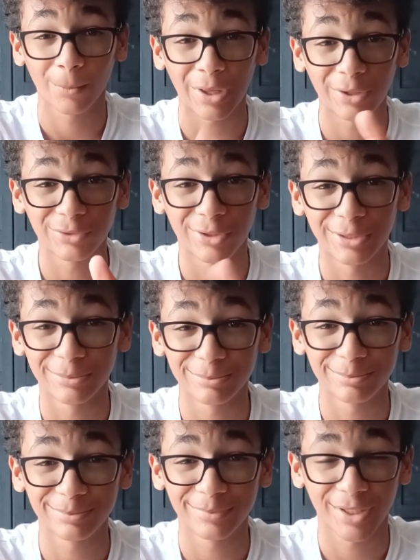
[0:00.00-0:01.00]
I was right.
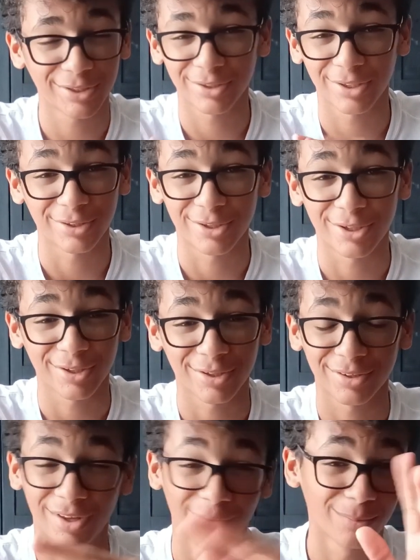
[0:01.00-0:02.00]
I just had to check
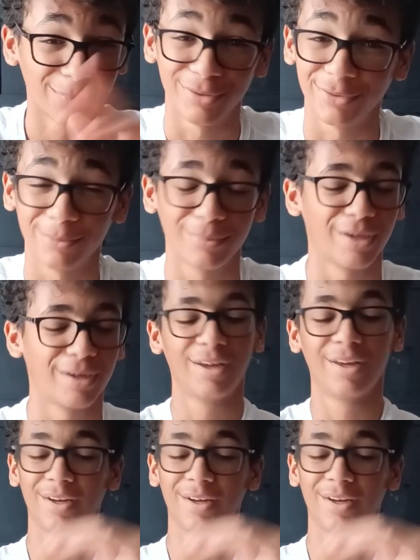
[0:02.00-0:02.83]
it. That would have been so bad.